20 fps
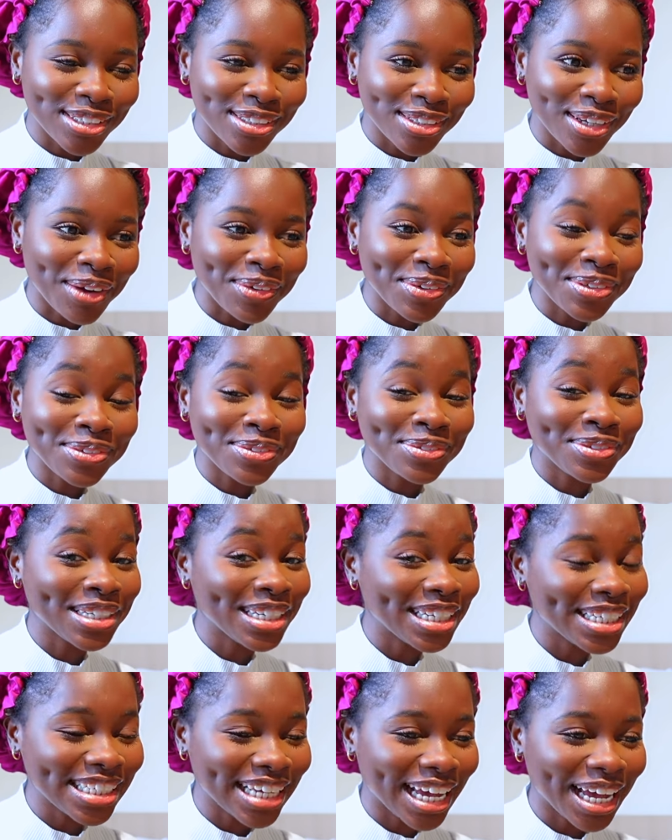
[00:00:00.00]
So I was
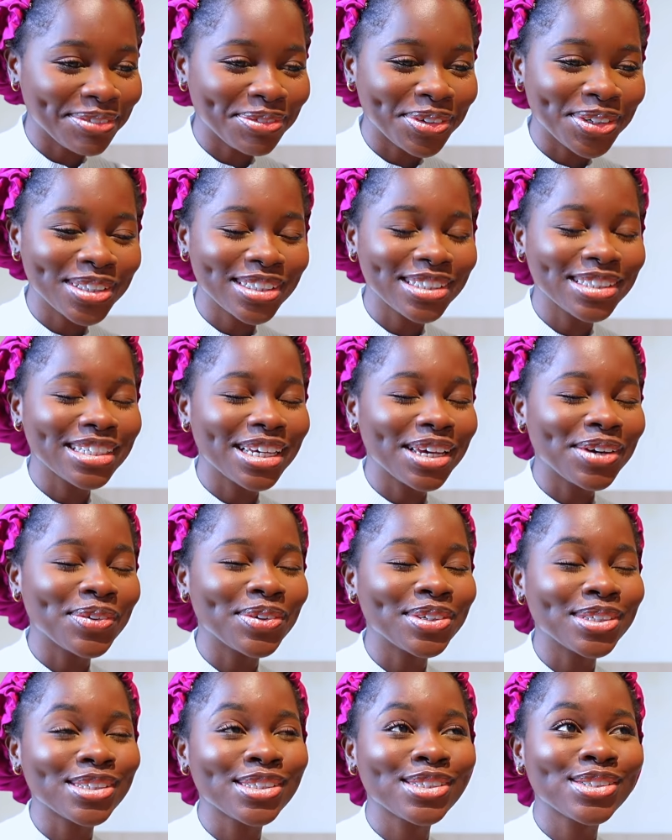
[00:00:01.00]
really tired, but it
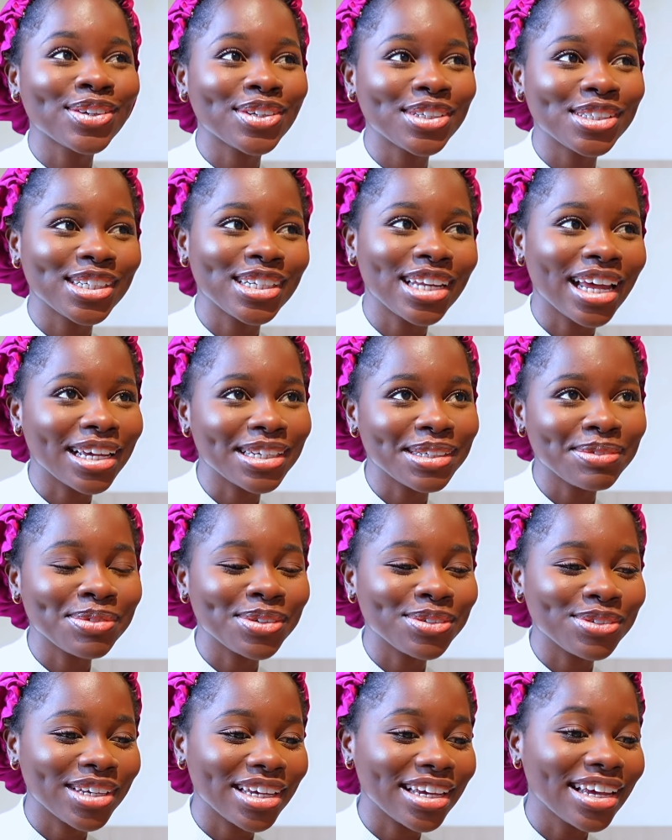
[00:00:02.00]
was such a nice
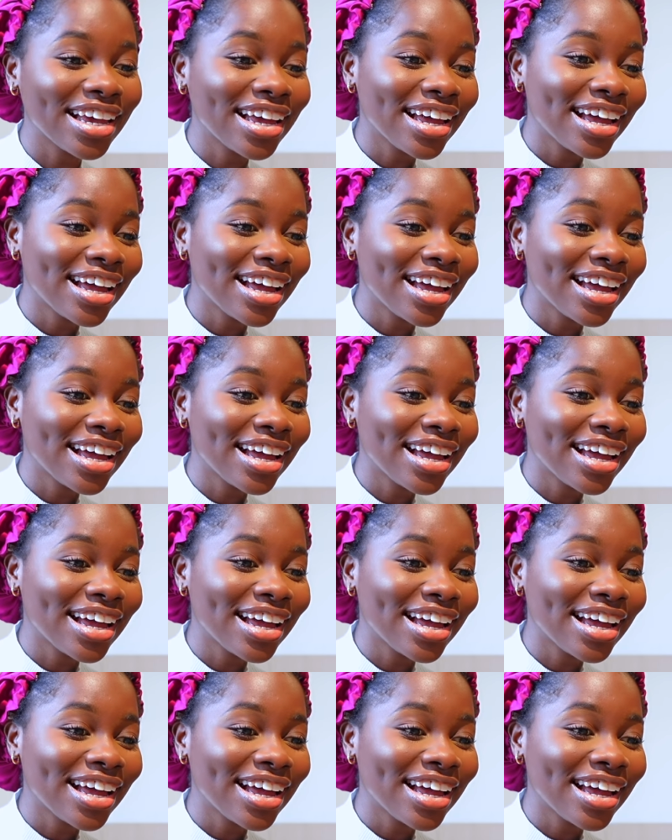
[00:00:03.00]
movie.